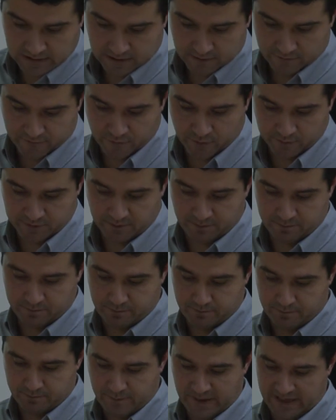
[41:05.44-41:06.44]
From the
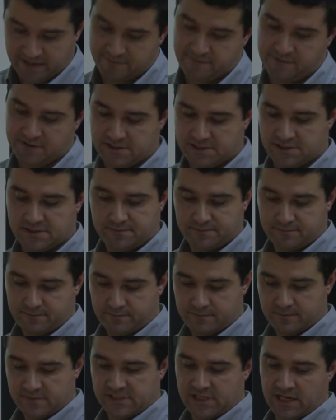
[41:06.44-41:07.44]
benefits
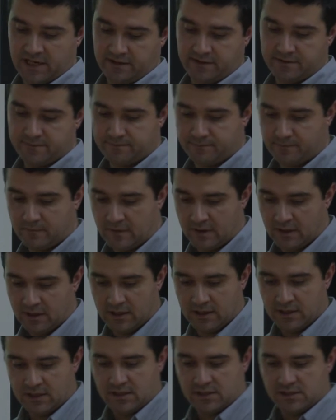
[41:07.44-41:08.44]
side,
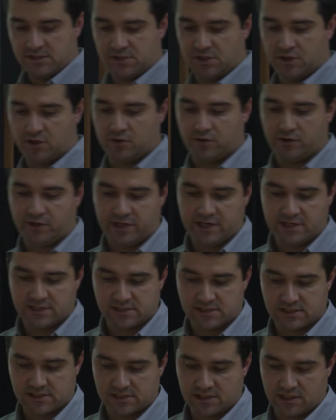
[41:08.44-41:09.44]

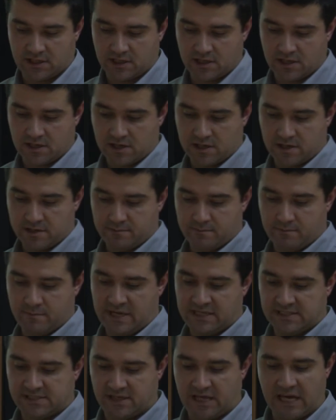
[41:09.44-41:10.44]
CQRS are
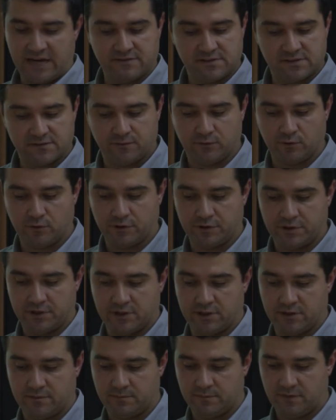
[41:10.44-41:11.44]
must-haves for
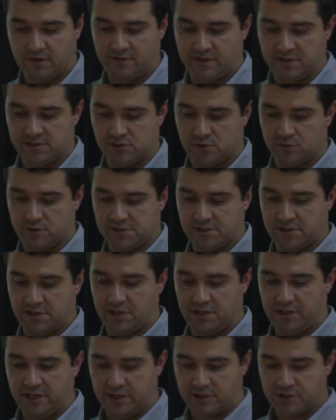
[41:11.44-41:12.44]
the event source
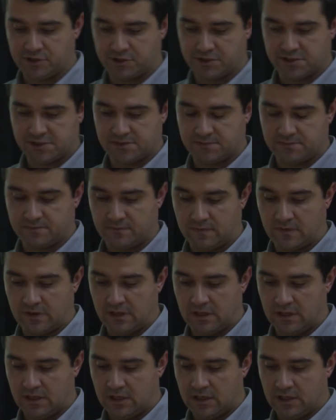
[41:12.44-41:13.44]
architectures.
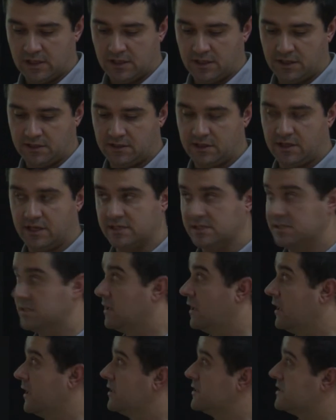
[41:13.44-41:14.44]
It has
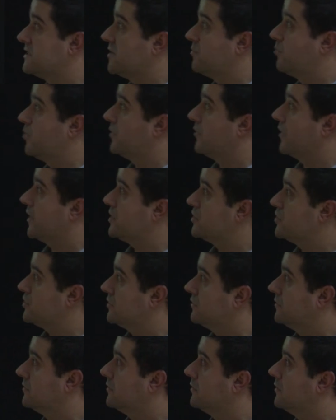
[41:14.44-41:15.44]
clear
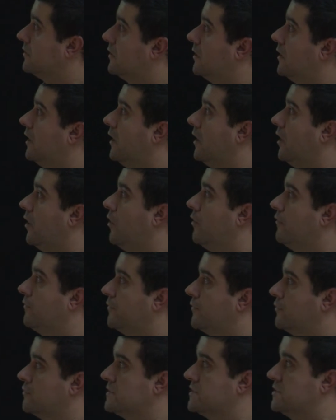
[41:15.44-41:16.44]
separation
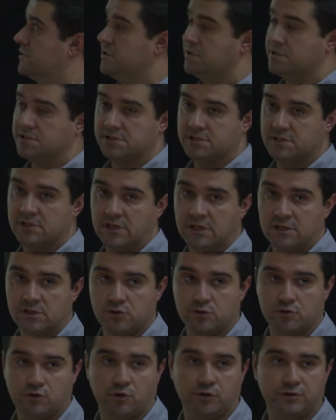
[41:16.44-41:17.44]
of concerns.
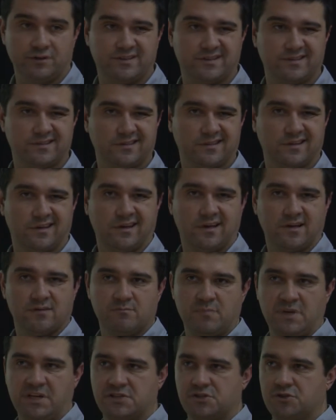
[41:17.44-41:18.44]
So you don't
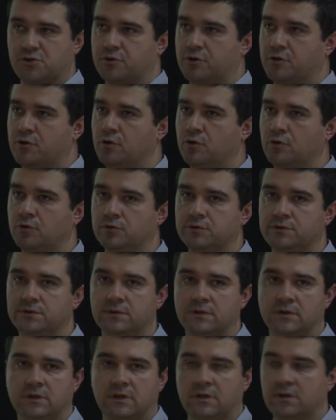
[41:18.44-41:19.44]
mix your code
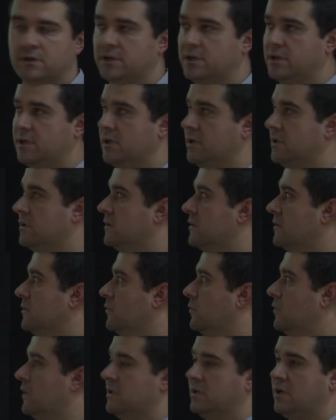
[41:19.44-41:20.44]
in
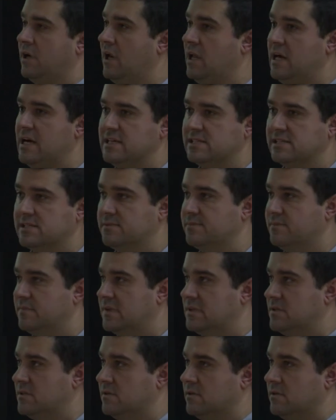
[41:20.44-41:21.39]
one class.